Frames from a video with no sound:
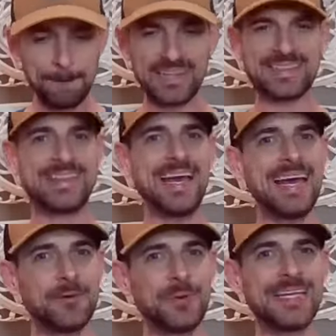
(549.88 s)
But
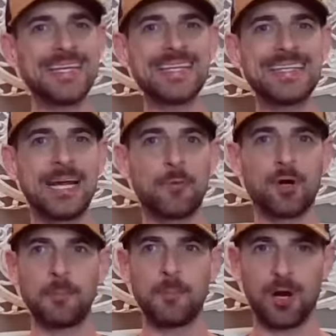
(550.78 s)
then we get into
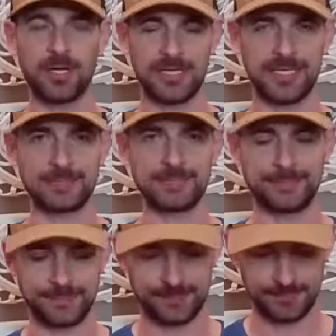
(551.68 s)
network marketing
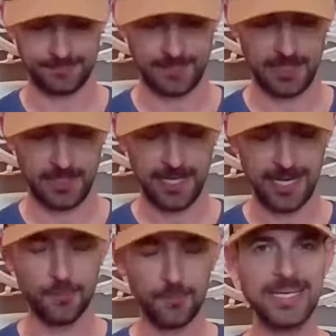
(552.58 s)

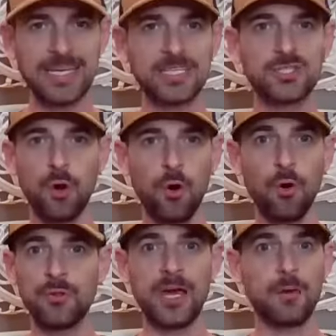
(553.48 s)
and we get
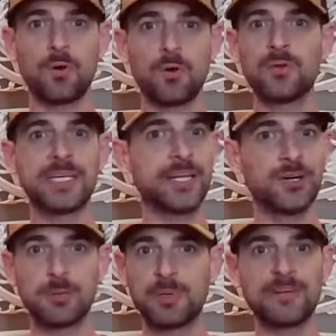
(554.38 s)
told that we're only
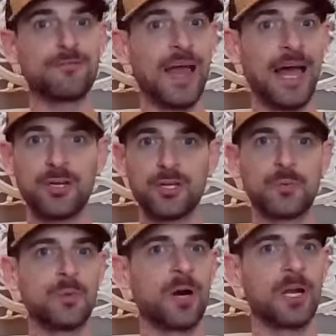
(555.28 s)
here to bring value
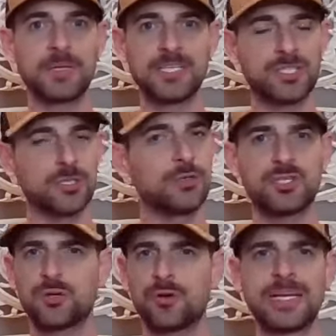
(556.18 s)
and we want to be
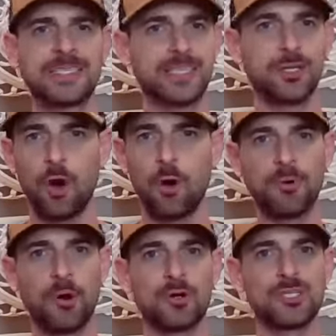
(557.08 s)
solution oriented and hope
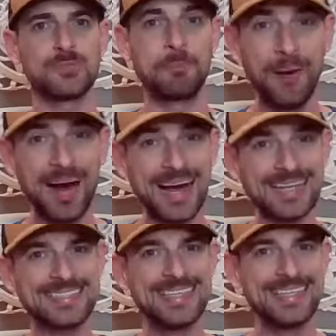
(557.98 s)
brokers.
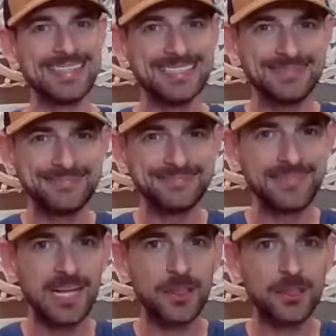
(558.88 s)
But
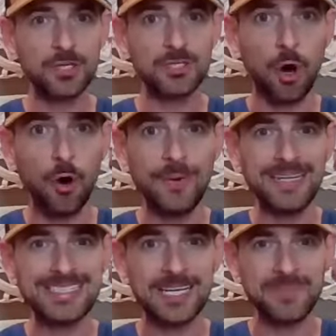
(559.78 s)
there's
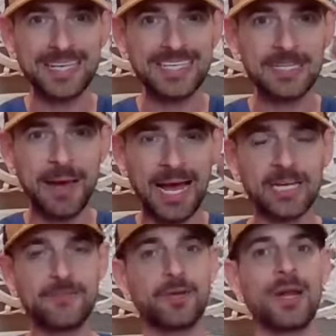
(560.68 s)
always something in the
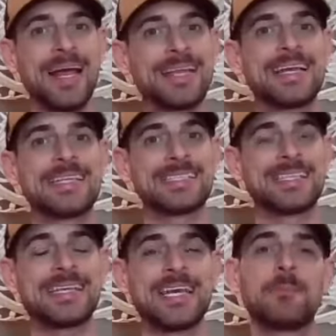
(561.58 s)
back of your head that's
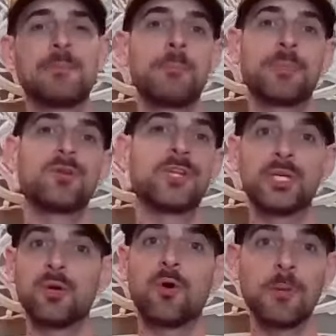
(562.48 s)
thinking about
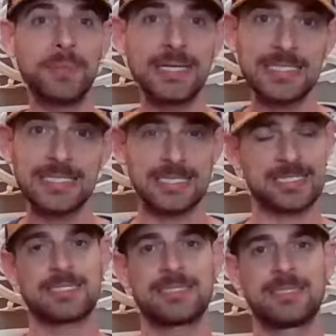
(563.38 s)
building your
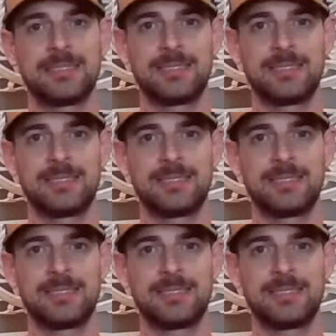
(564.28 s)
business,